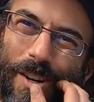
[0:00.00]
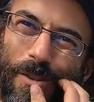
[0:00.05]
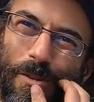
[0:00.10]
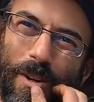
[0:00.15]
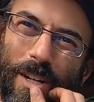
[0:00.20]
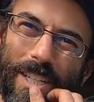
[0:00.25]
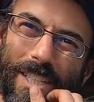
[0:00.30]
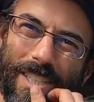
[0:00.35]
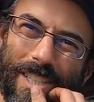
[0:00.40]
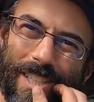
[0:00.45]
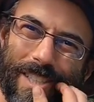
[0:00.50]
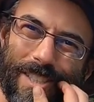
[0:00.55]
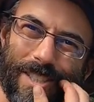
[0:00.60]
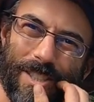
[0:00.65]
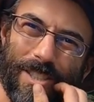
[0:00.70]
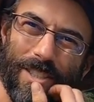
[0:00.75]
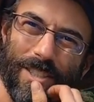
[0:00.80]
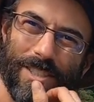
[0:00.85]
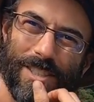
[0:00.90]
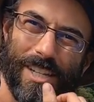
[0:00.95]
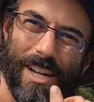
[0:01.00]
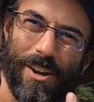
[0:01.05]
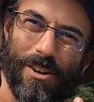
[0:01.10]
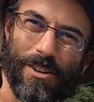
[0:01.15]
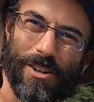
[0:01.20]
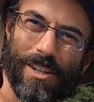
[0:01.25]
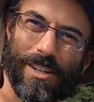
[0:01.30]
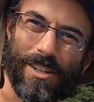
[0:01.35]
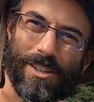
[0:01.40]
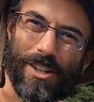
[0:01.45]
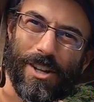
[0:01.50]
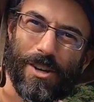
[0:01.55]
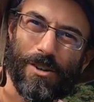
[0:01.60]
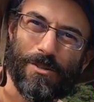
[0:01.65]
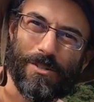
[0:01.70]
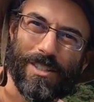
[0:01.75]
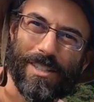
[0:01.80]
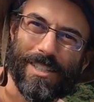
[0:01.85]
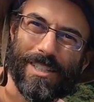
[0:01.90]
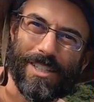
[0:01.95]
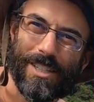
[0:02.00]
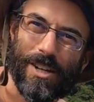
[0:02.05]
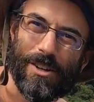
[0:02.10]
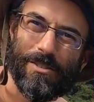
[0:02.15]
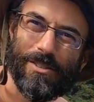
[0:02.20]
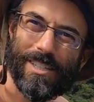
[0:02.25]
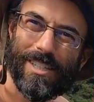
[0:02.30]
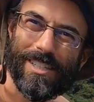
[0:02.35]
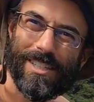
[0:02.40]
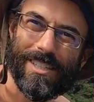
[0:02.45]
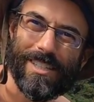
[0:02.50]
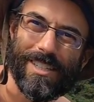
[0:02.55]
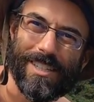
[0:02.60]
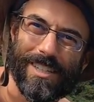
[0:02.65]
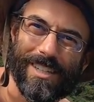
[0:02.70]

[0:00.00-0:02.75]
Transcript: or what is it? Scared and alone, and alone and